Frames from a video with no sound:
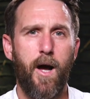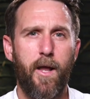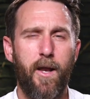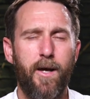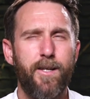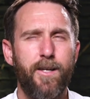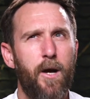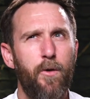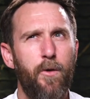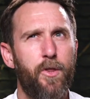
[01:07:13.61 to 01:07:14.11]

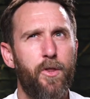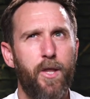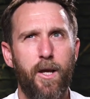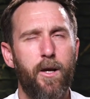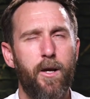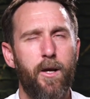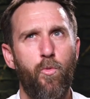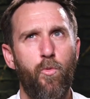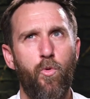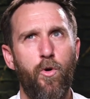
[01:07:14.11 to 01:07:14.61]
And I don't
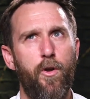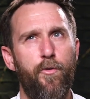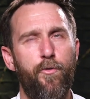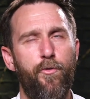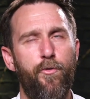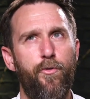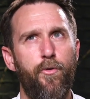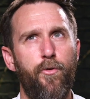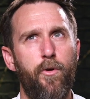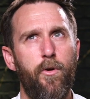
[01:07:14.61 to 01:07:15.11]
think I would
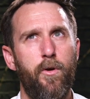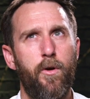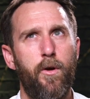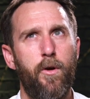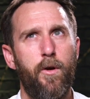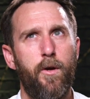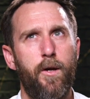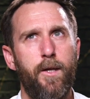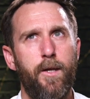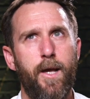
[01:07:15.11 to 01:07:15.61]
have
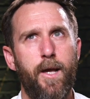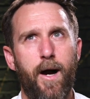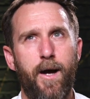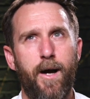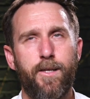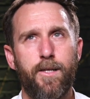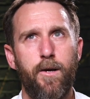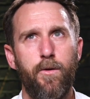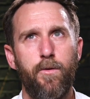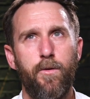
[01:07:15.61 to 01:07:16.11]
yeah,
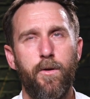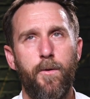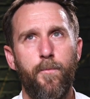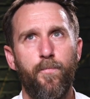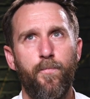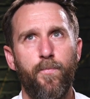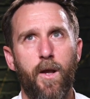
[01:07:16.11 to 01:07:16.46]
I don't